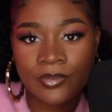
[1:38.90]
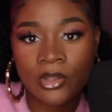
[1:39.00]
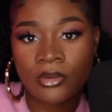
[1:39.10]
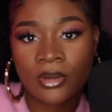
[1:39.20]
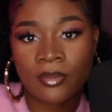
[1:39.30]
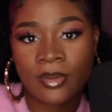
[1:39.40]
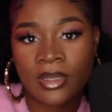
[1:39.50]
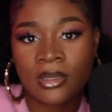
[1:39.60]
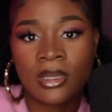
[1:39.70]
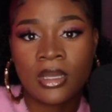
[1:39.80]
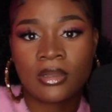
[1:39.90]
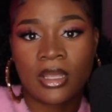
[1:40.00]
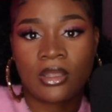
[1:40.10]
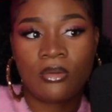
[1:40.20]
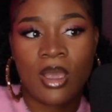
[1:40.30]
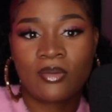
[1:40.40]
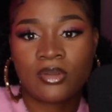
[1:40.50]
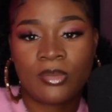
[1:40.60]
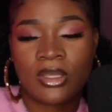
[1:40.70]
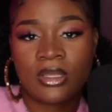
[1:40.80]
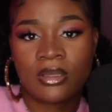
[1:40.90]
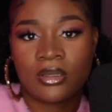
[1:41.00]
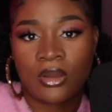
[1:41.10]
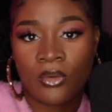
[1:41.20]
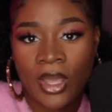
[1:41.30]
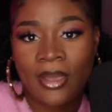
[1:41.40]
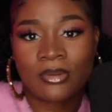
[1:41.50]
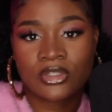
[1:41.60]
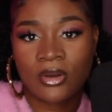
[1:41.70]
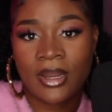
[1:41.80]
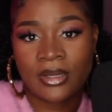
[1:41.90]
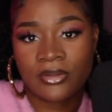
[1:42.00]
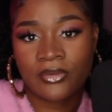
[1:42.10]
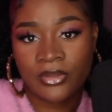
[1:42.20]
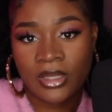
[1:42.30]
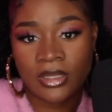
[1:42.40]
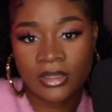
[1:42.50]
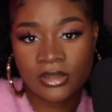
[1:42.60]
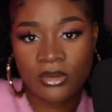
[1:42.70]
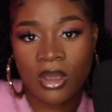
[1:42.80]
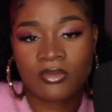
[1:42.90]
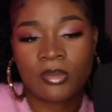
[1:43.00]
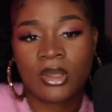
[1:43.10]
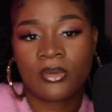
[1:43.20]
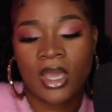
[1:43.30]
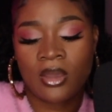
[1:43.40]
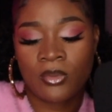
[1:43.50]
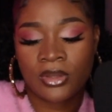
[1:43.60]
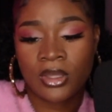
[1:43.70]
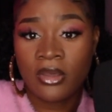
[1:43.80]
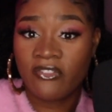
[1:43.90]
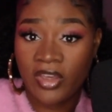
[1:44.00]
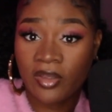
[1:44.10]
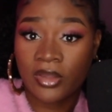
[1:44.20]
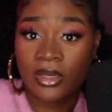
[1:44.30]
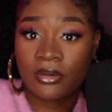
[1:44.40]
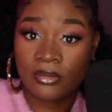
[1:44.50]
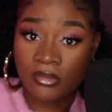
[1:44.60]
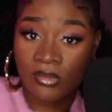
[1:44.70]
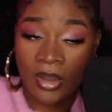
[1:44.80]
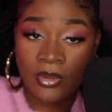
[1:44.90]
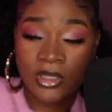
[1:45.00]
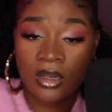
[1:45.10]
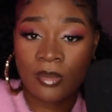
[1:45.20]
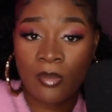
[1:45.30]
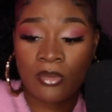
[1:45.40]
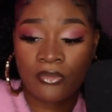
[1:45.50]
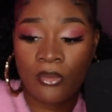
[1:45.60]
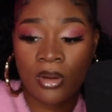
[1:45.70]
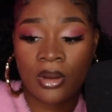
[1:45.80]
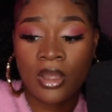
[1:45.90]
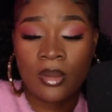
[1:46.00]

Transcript: You know what I mean? Like, you have to be okay with trying different things. You have to be okay with failing, like we talked about before.